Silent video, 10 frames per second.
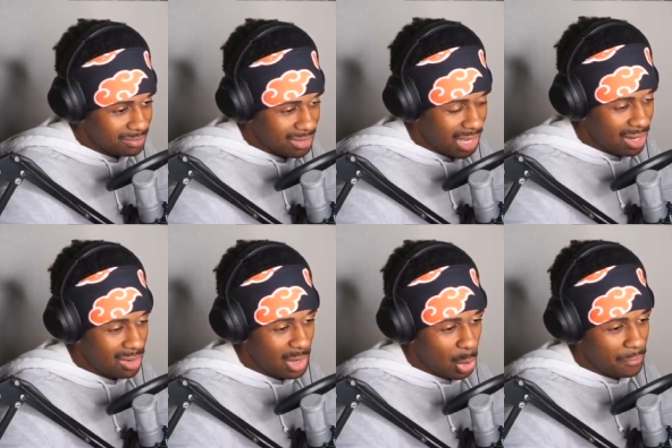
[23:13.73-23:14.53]
I
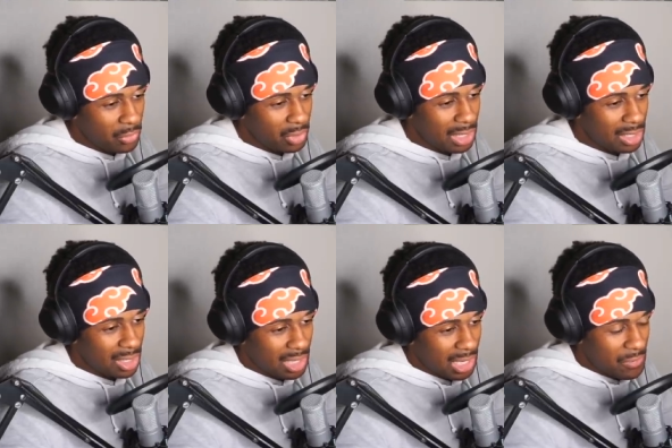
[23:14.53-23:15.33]
don't know. I feel like
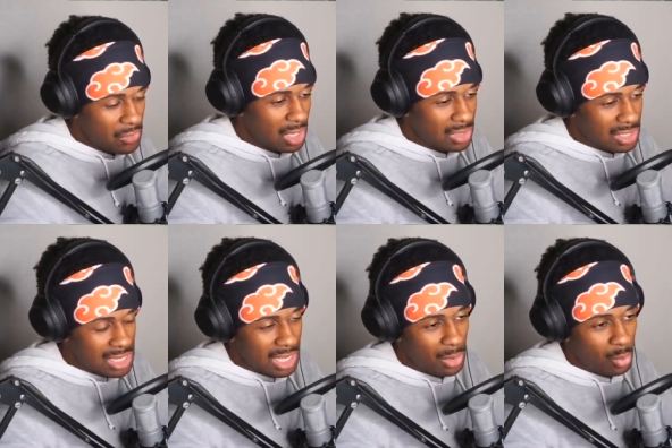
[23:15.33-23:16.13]
if you get this
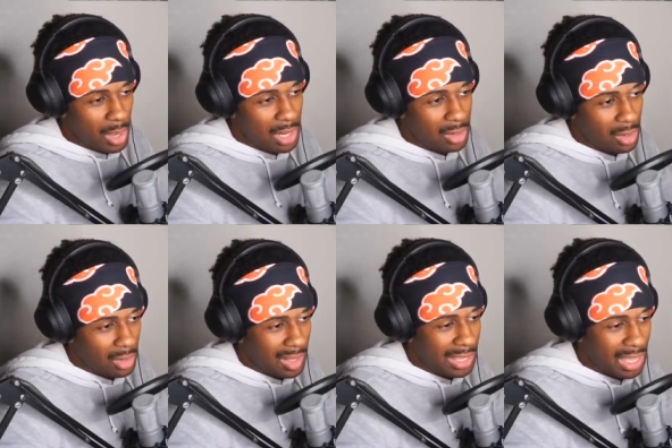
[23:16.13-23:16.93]
ticket wet, or
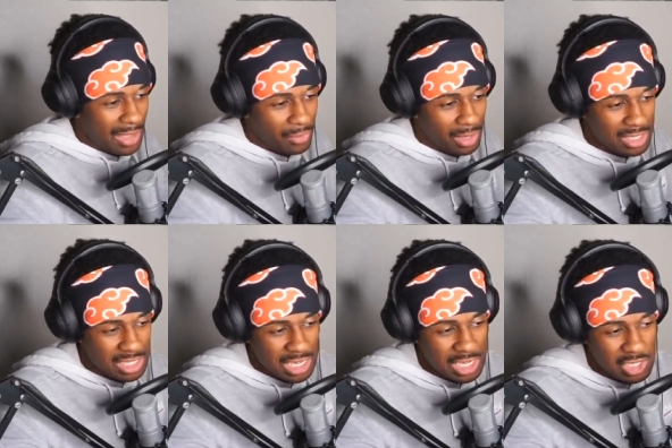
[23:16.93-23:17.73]
like, I feel like it's
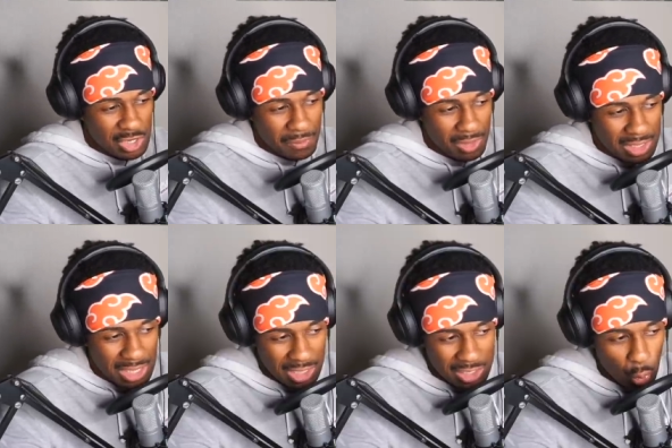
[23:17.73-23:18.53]
easier for the
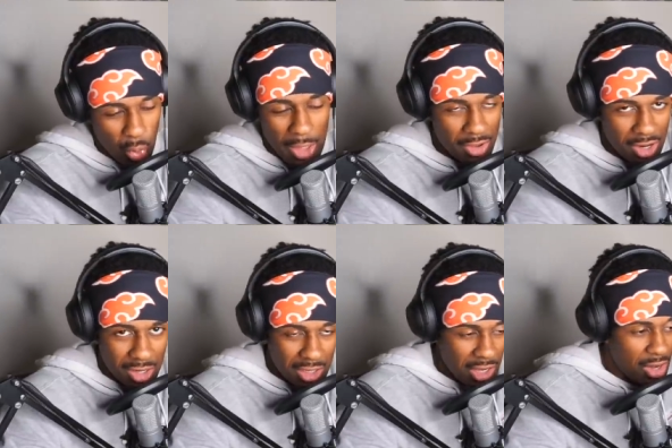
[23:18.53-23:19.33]
ticket to
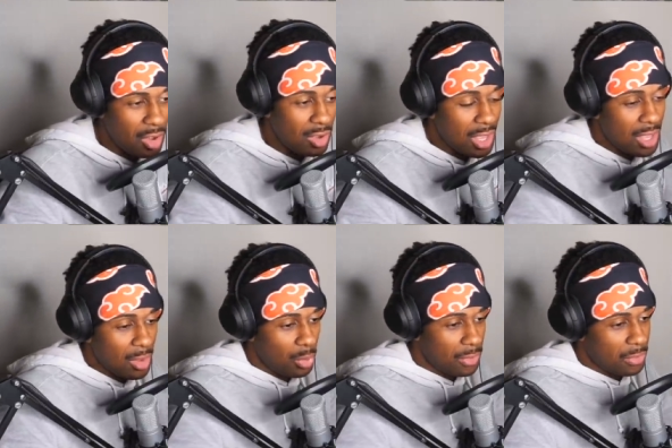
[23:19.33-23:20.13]
weather, you know,
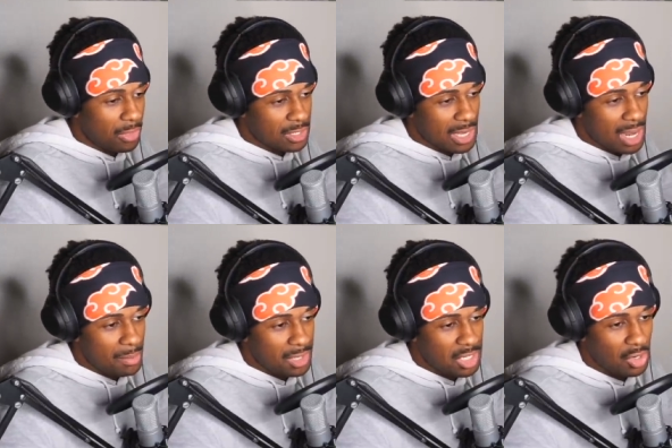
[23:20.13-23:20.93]
with this kind of
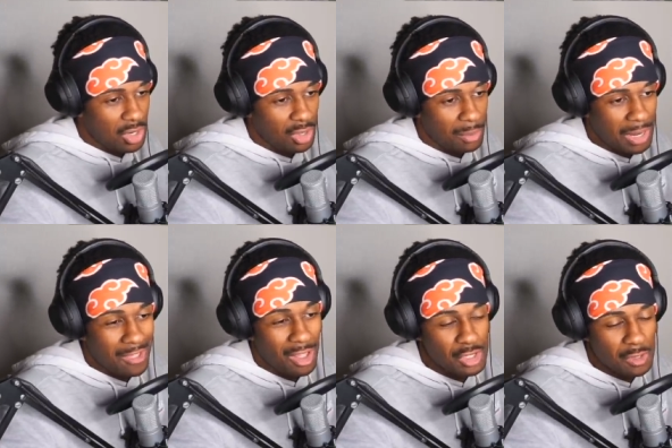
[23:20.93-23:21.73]
material. But I
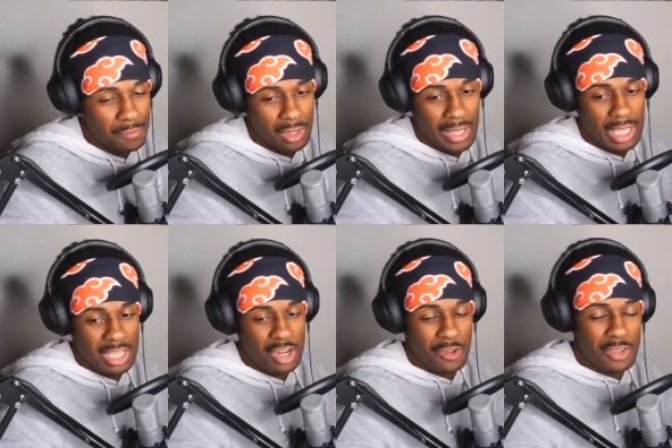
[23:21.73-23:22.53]
also feel like,
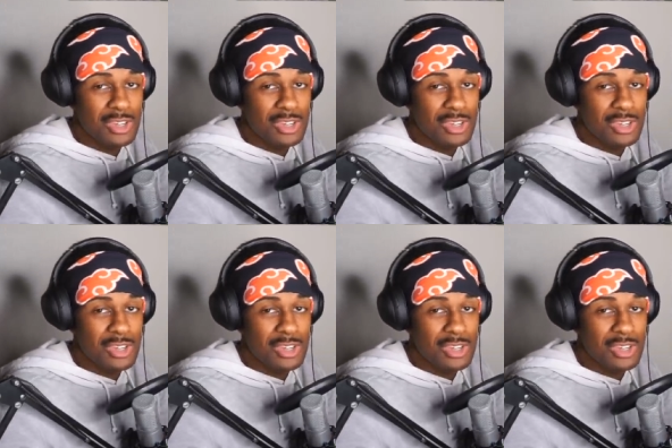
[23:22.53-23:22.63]
you know, you